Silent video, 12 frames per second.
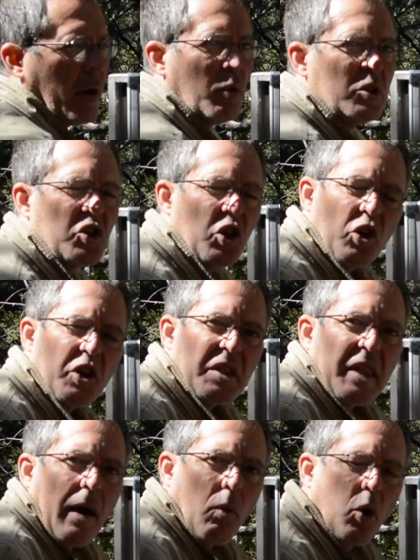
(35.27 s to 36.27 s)
I want you to look
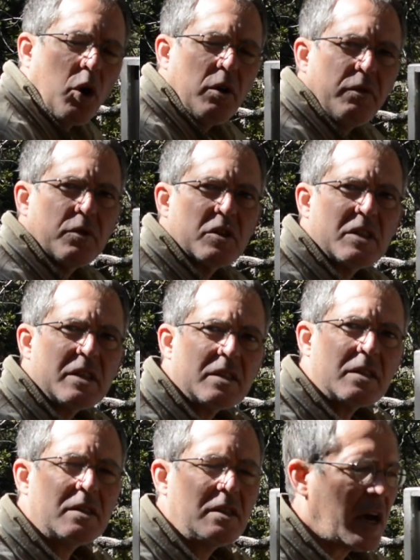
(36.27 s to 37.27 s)
at that word for
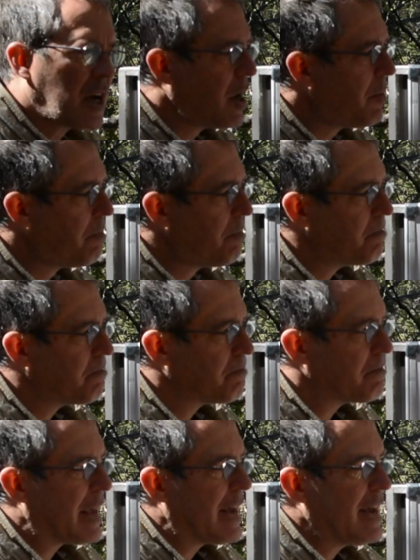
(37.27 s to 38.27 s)
just a second
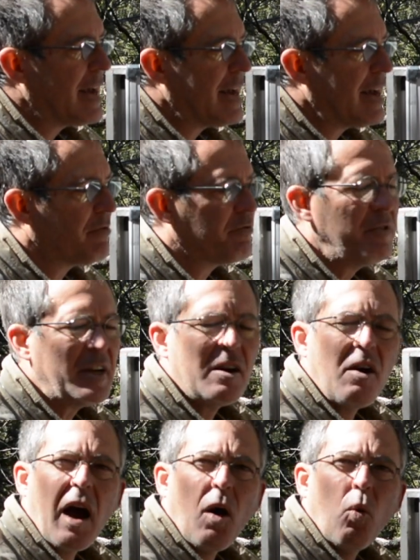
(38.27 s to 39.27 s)
and
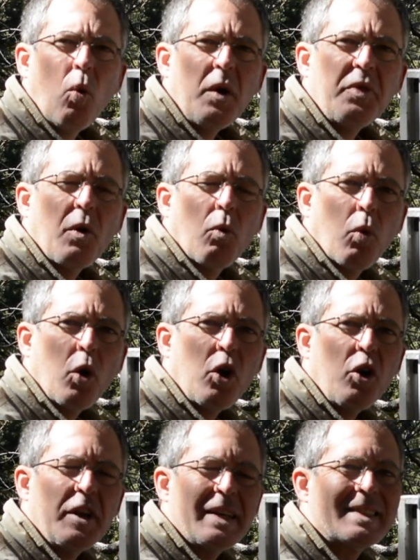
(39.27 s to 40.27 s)
figure out what the
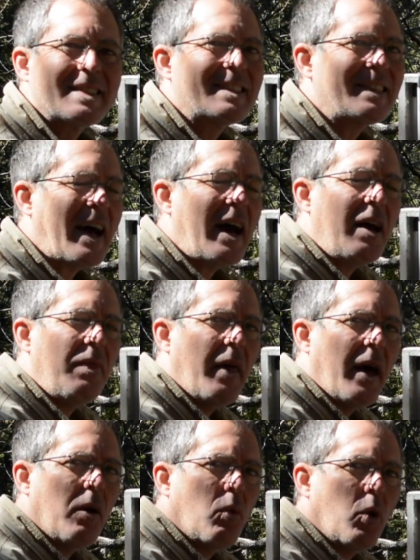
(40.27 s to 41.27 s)
word inside
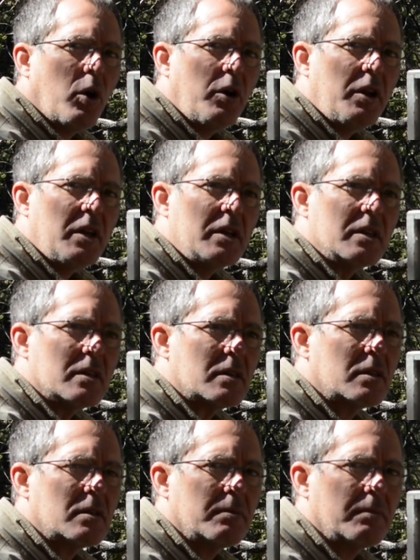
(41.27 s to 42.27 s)
that word
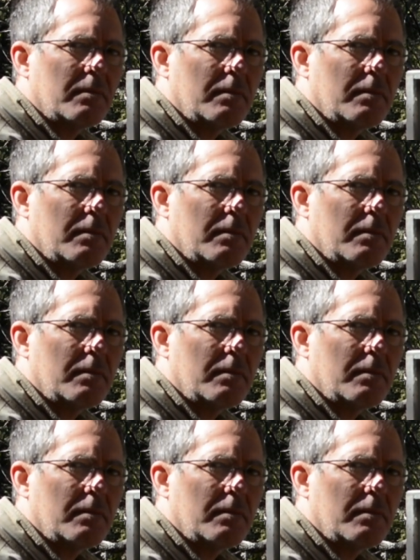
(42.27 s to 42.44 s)
is.